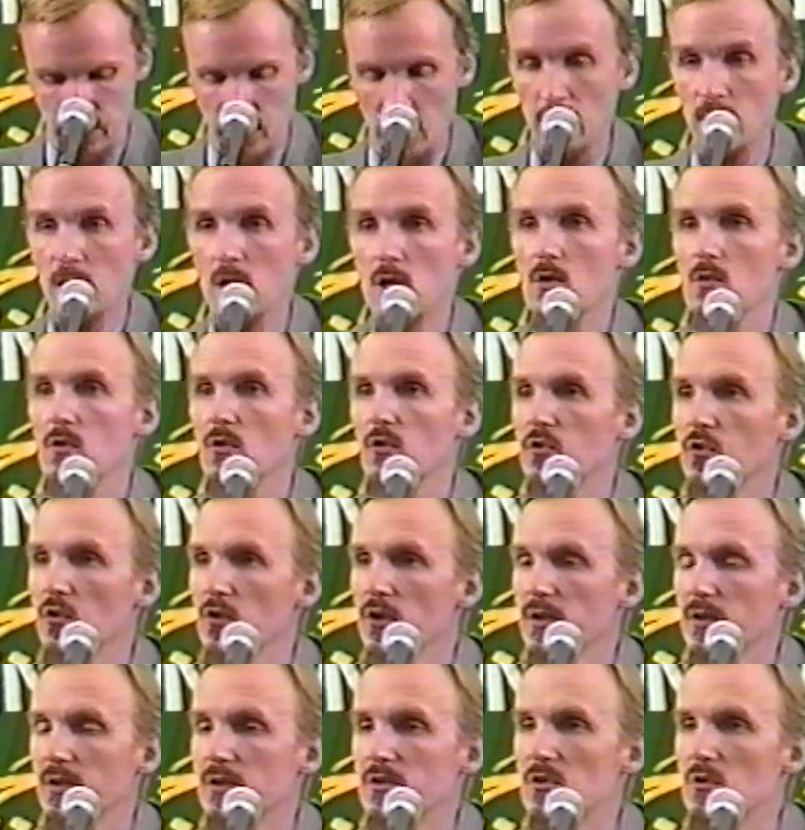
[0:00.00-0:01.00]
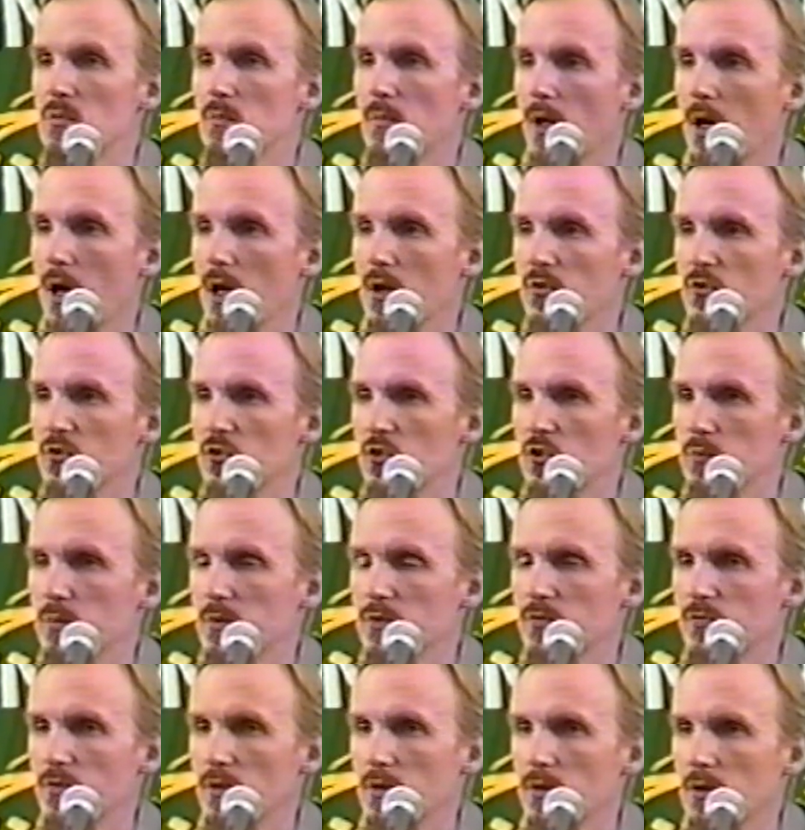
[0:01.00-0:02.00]
The Sunnah demands to be
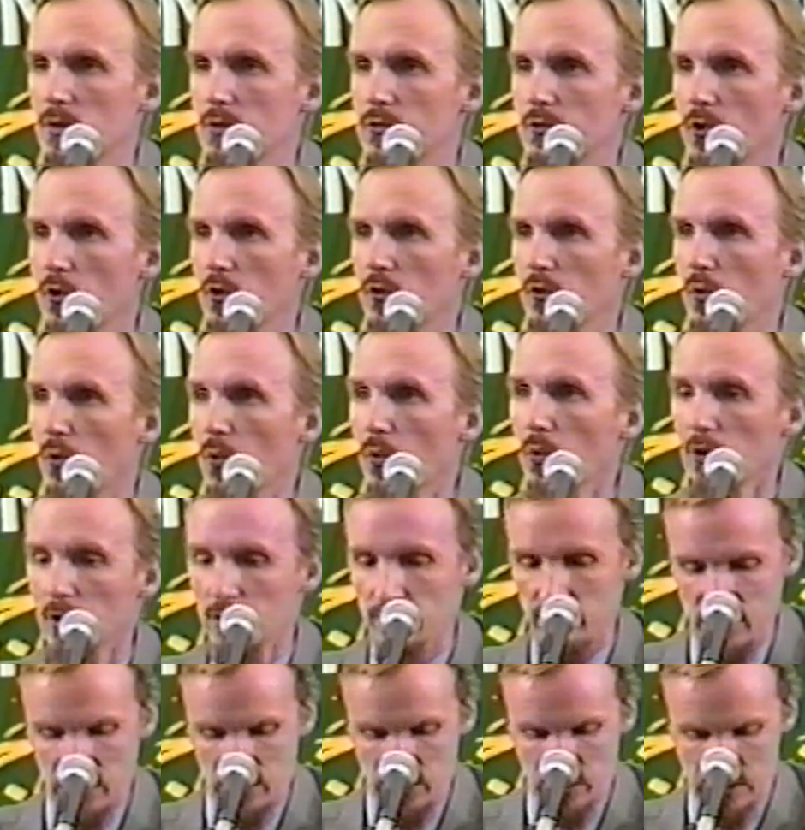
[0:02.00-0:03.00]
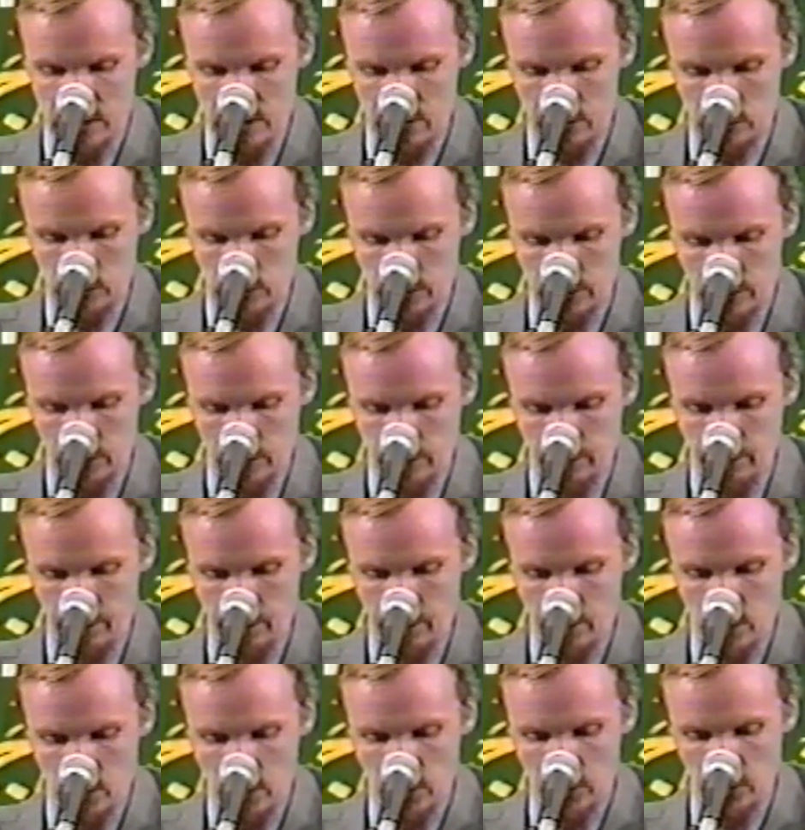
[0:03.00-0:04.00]
followed on all of its levels.
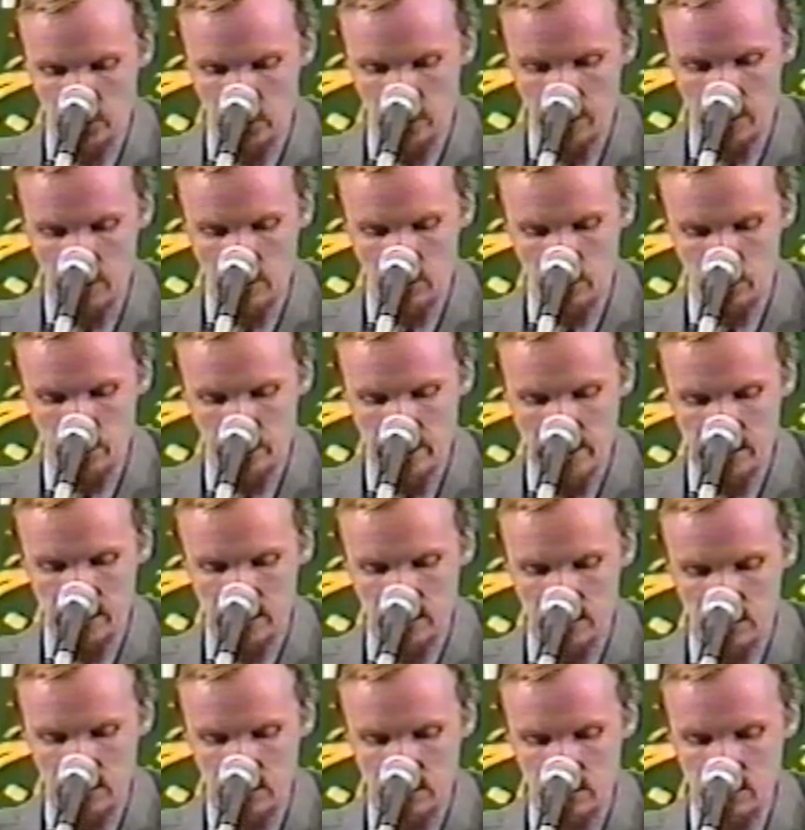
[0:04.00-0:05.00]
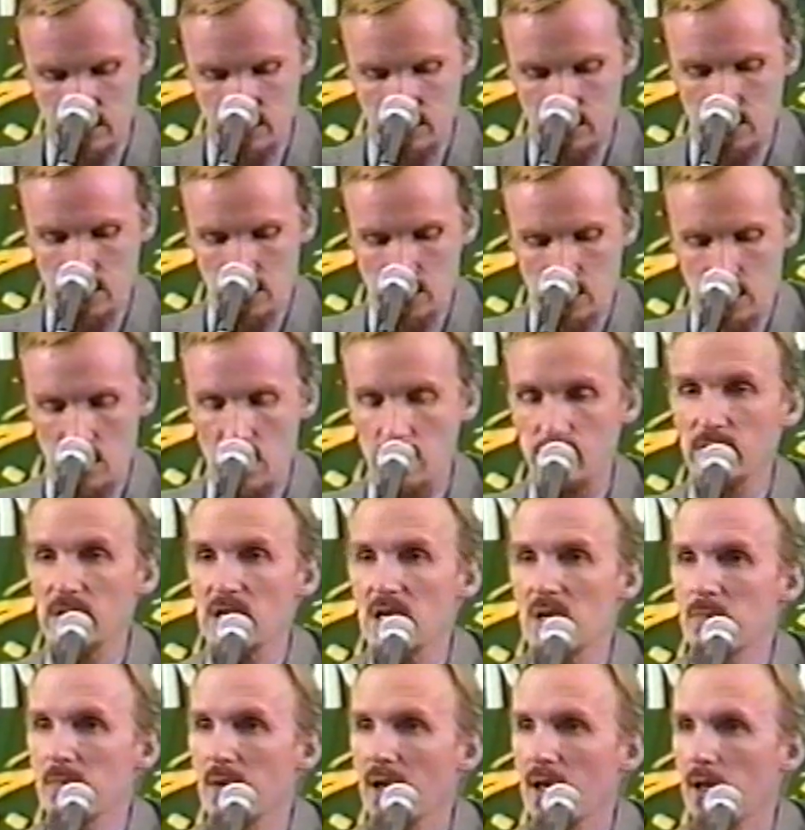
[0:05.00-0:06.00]
The Sunnah of practice, of
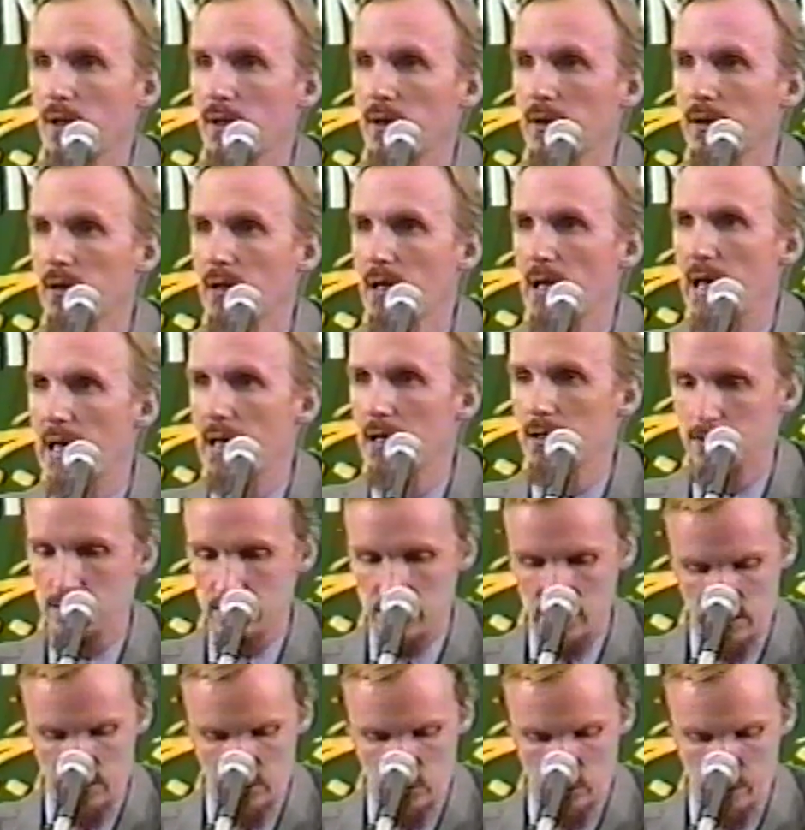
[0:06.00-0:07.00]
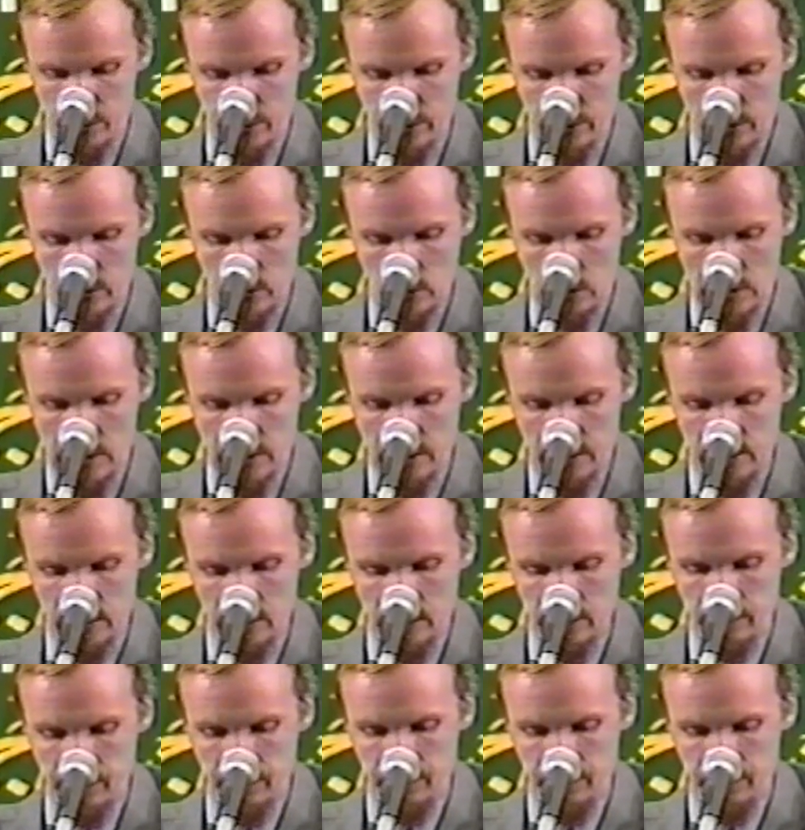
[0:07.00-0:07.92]
Iman, and of spirituality.